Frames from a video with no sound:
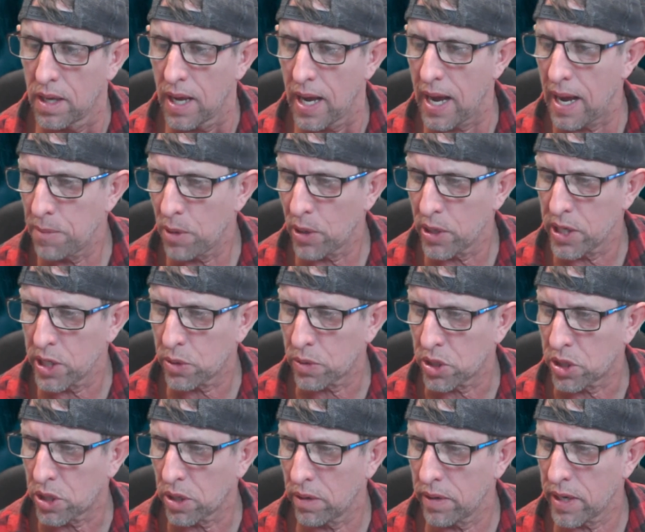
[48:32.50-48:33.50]
Modern
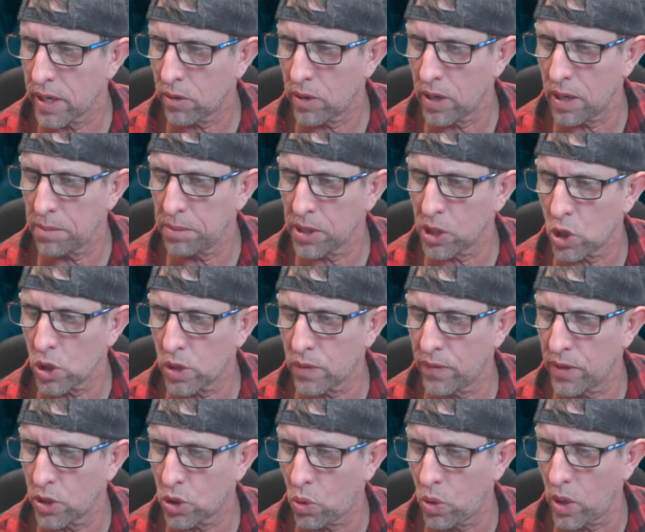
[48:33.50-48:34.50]
history, sir, an incredibly
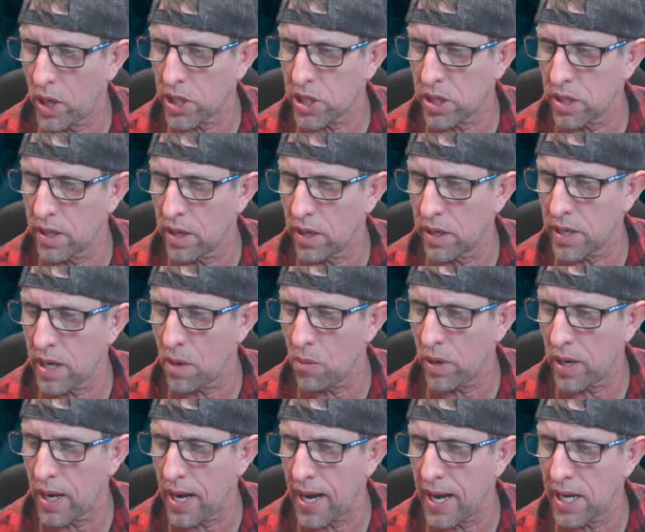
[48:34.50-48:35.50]
controversial question that I don't
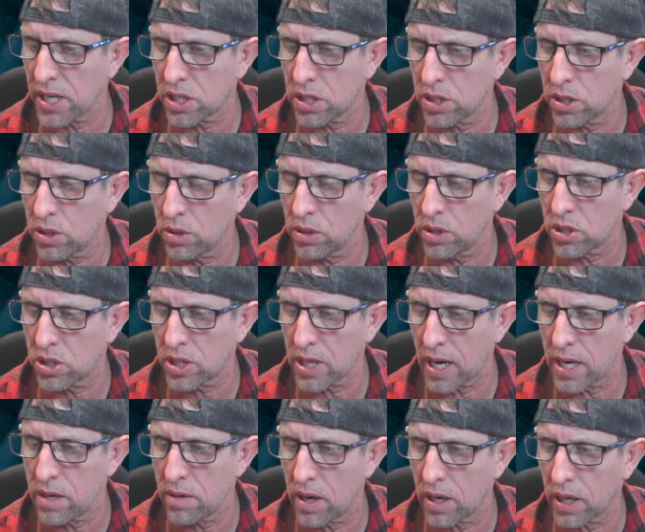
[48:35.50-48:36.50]
want to ask until you
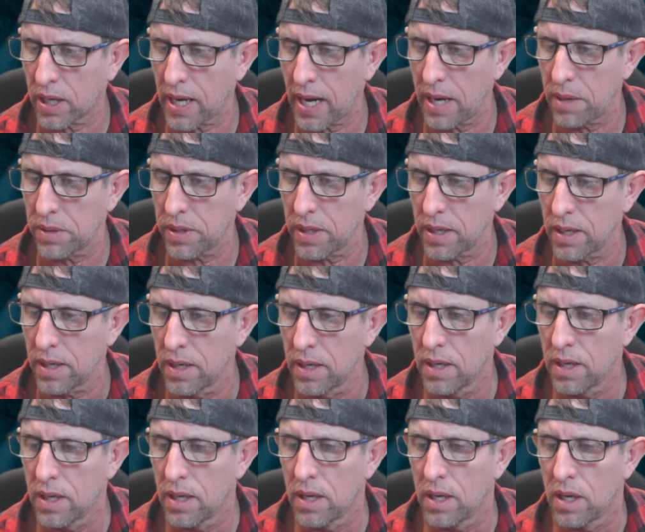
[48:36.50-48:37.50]
say you're okay with it.
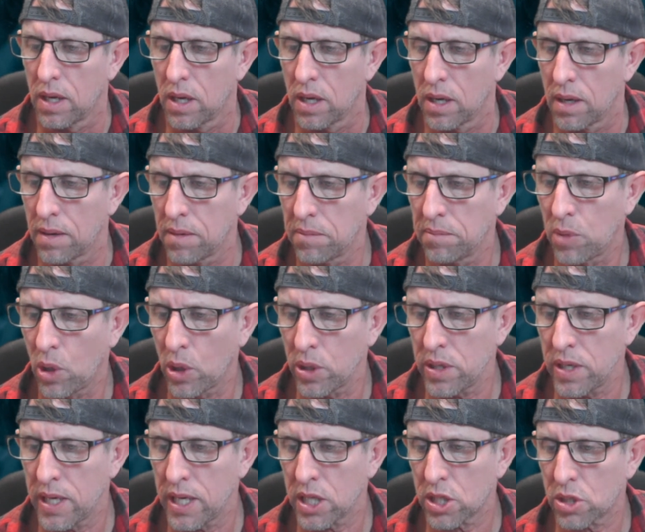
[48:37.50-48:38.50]

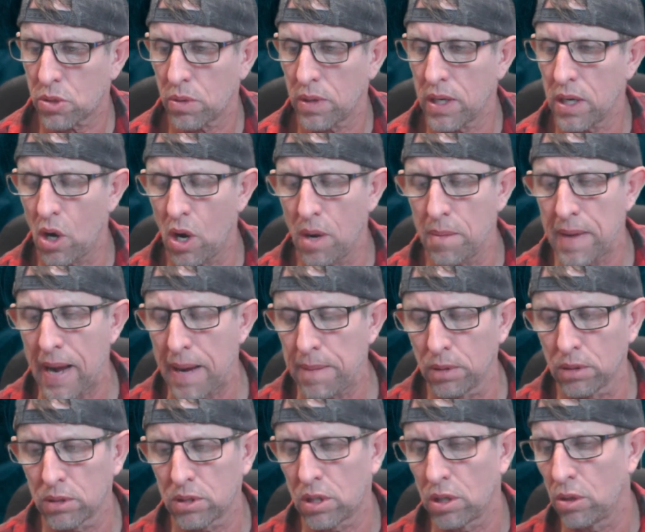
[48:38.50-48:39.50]
Modern history, I'm
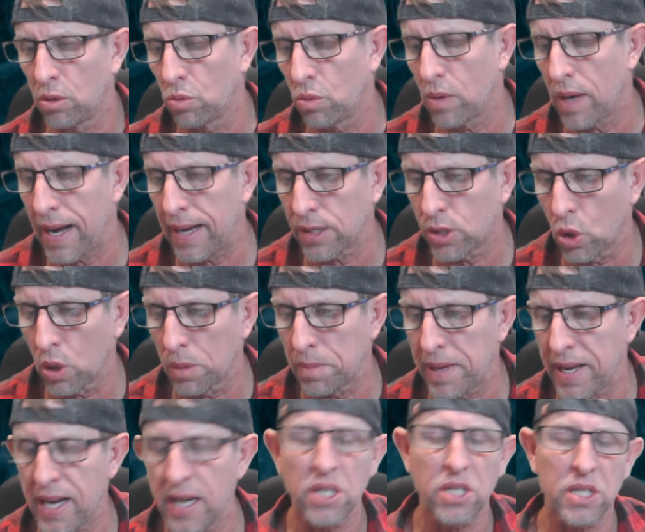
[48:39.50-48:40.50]
able to talk
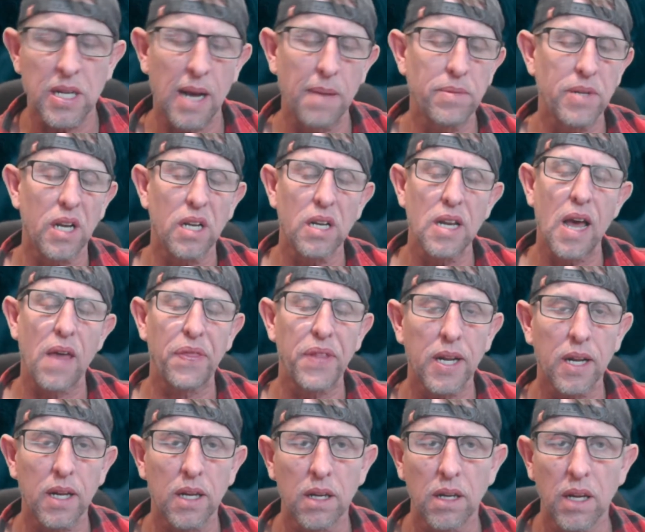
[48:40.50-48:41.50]
about any subject.
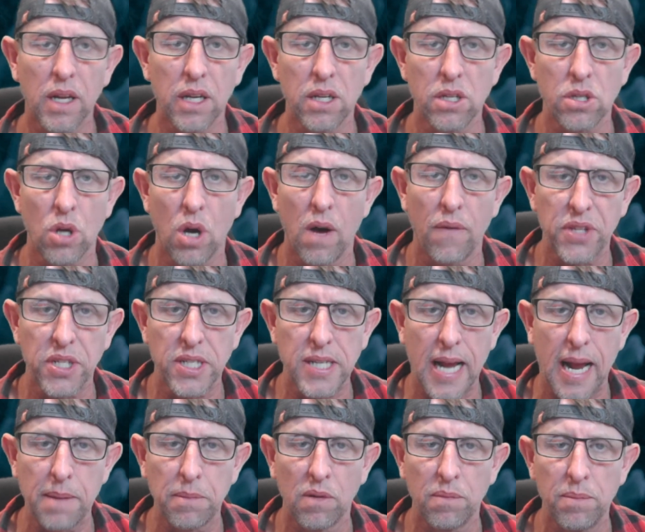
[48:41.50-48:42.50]
Nothing is off the
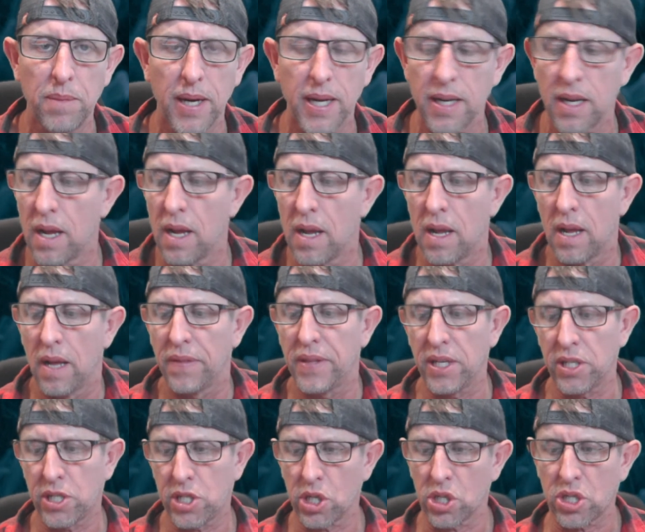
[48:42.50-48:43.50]
table with me.
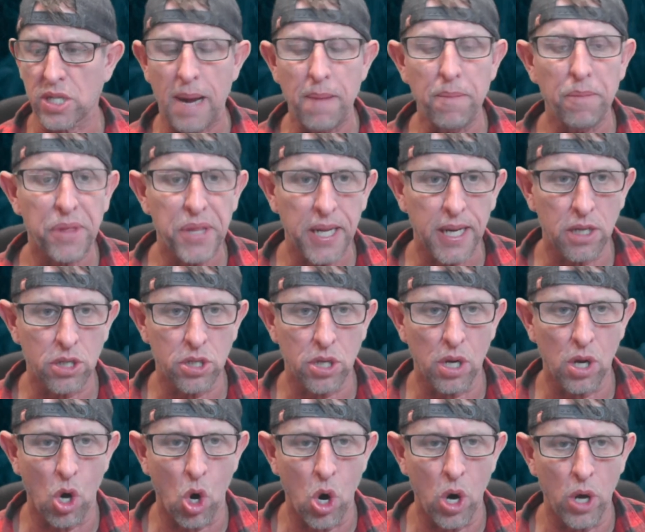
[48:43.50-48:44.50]
There's just some things that